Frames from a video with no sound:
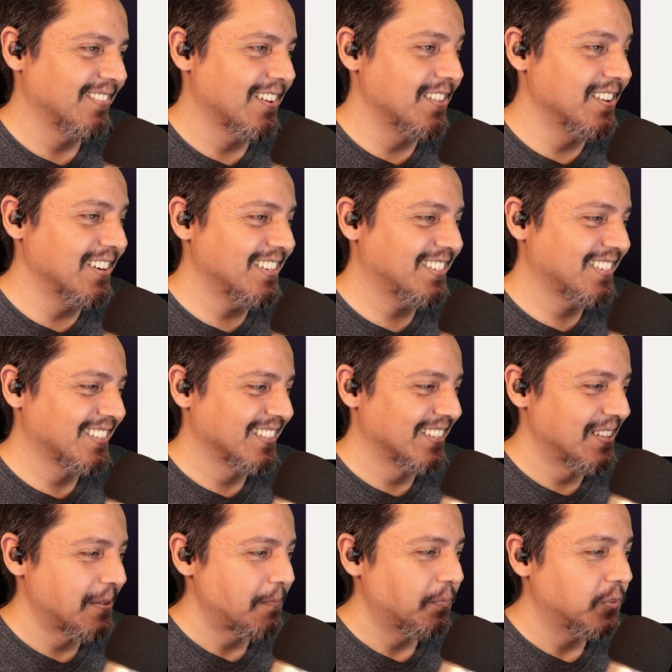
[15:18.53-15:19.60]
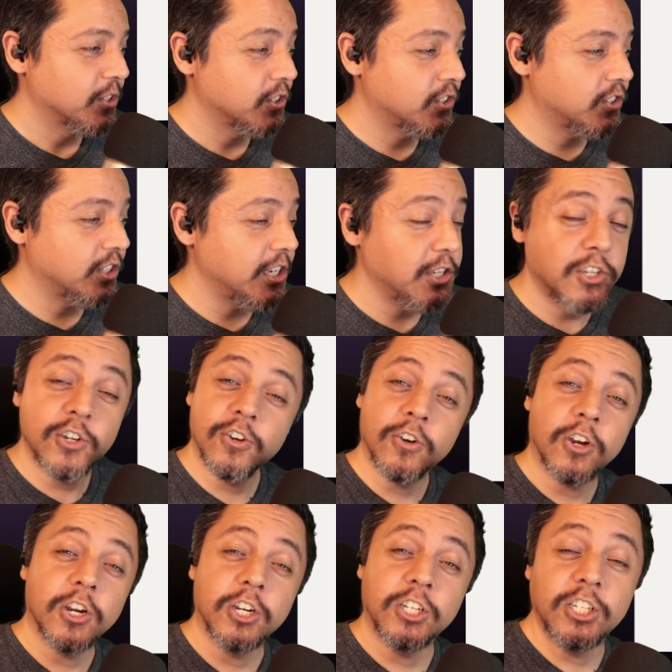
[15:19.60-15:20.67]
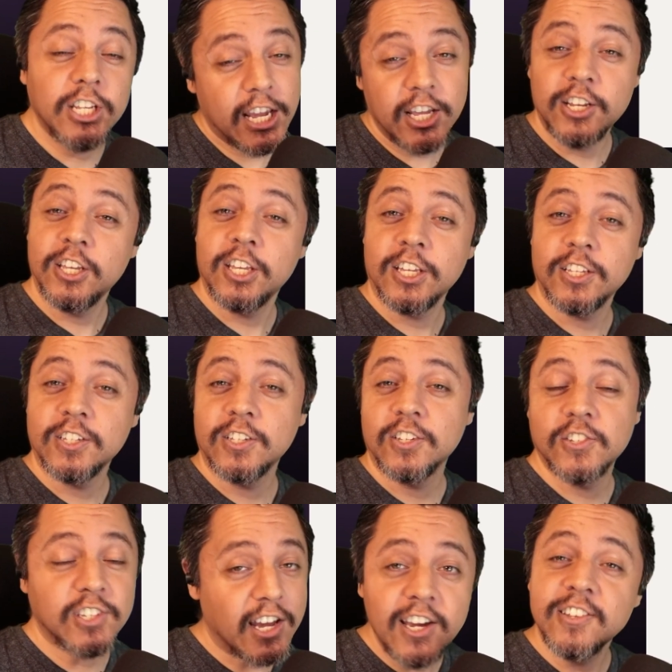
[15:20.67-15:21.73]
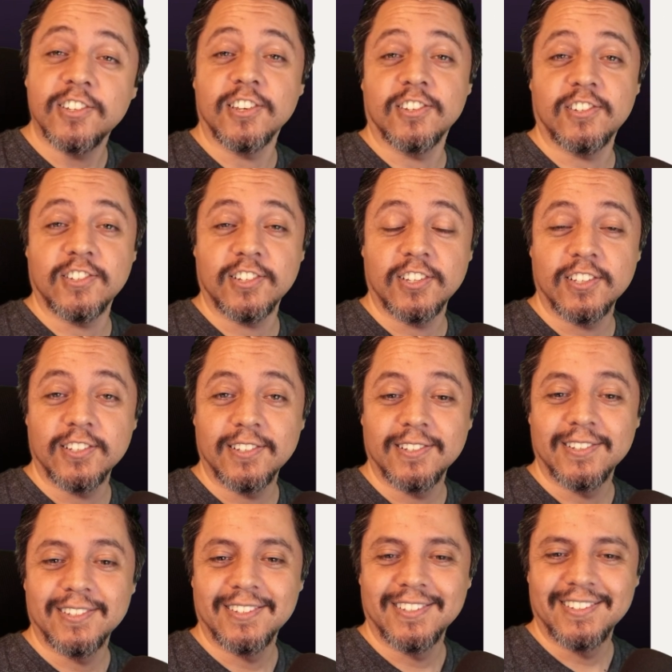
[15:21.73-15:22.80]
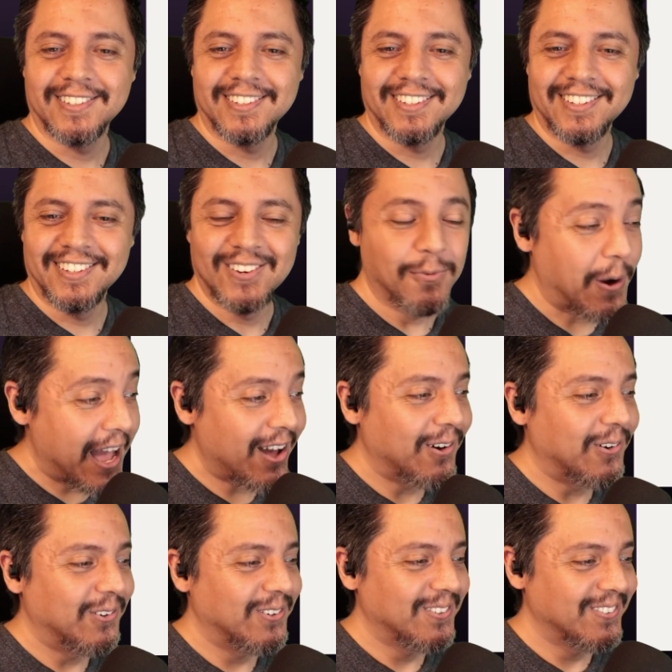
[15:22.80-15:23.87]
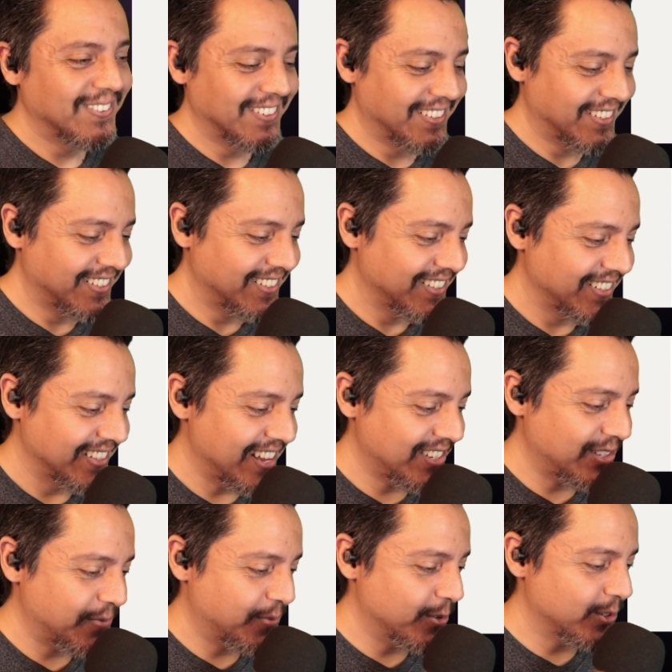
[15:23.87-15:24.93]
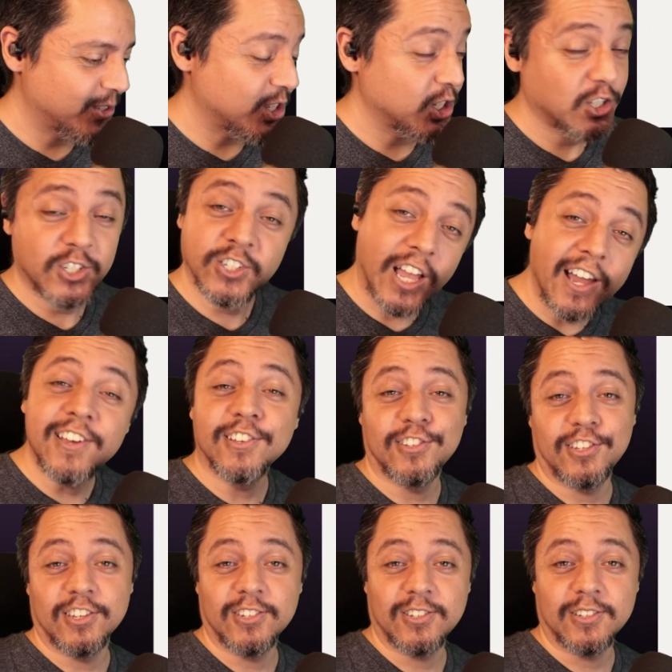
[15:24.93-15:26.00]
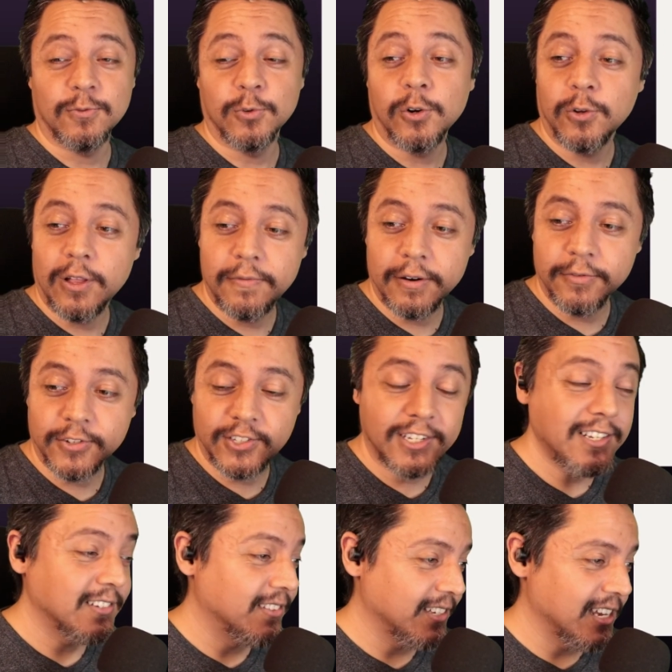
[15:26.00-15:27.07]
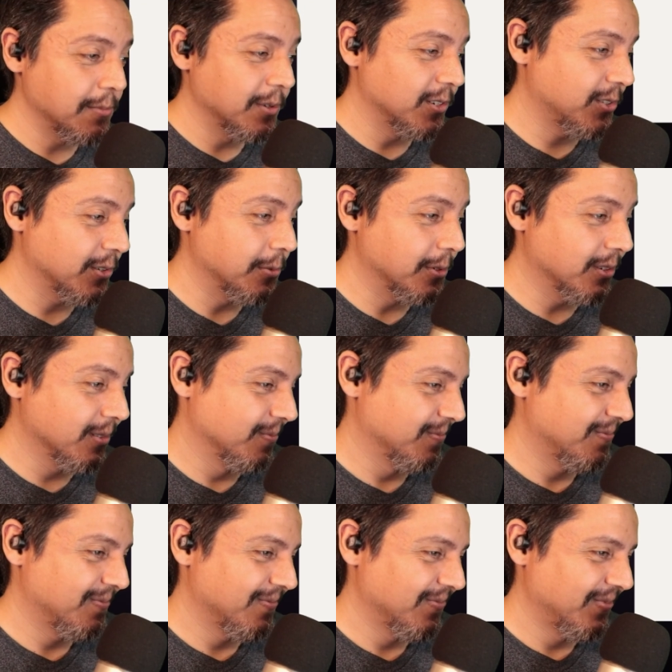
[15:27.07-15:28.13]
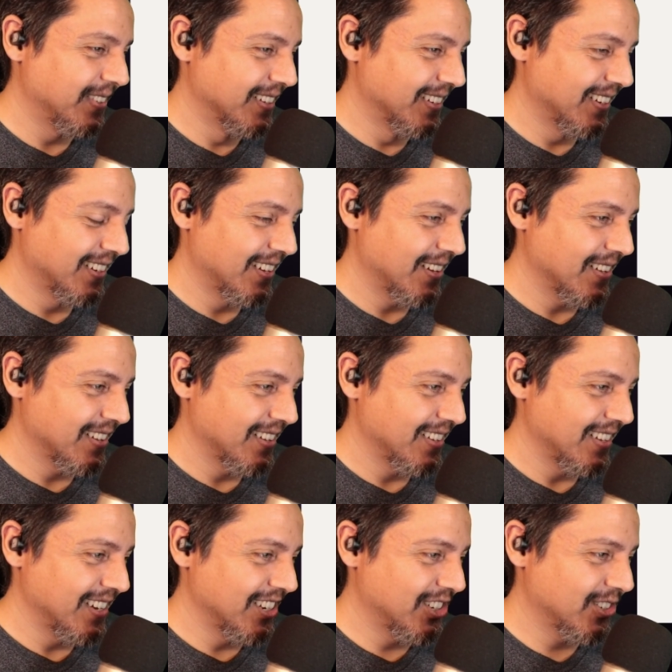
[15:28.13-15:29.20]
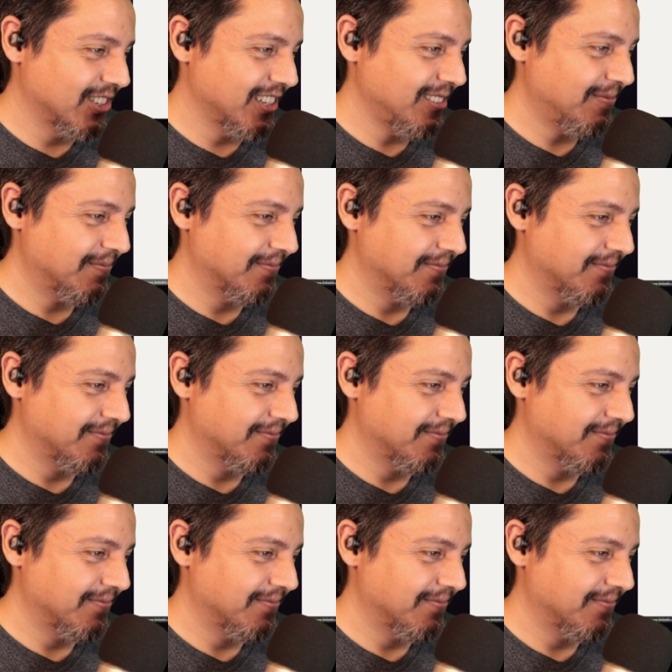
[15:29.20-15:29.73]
Oh, there it is. Senior data scientist. Wow. That's the first scientist role I've ever seen in the game industry world. Interesting.